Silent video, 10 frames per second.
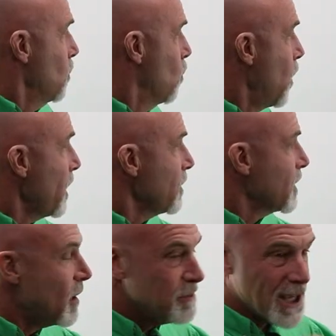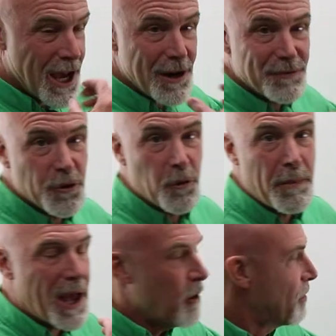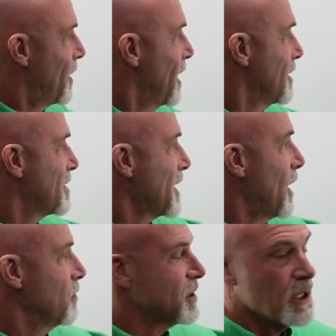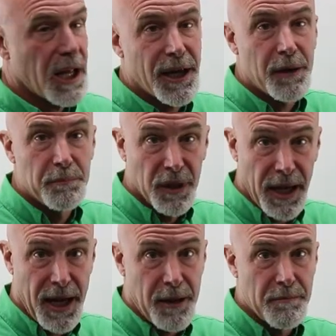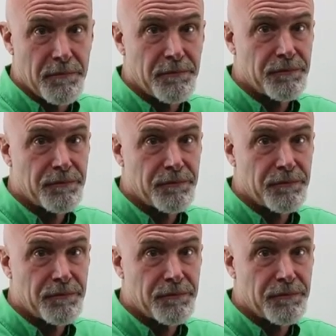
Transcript: what comes out of your mouth sounds like blame.